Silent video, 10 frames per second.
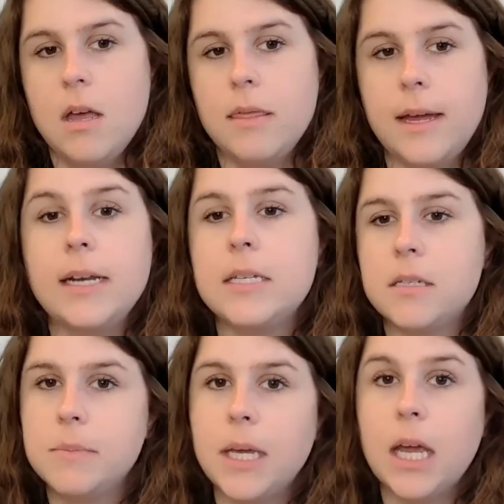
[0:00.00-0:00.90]
that needs
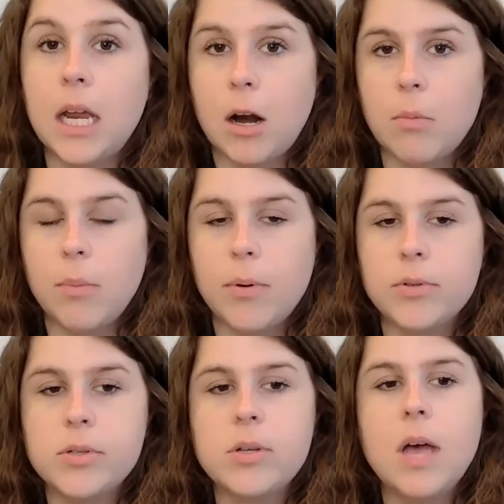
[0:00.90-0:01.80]
to be in our
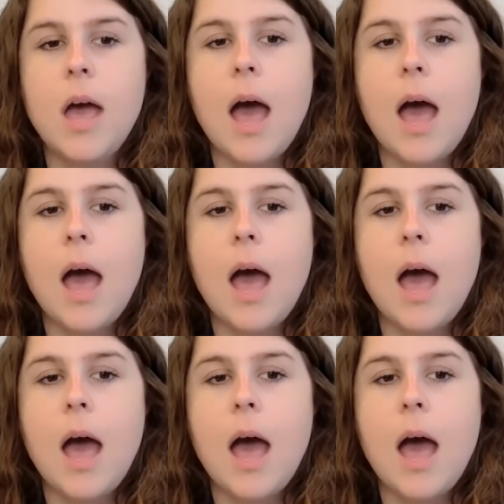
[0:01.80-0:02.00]
proposal.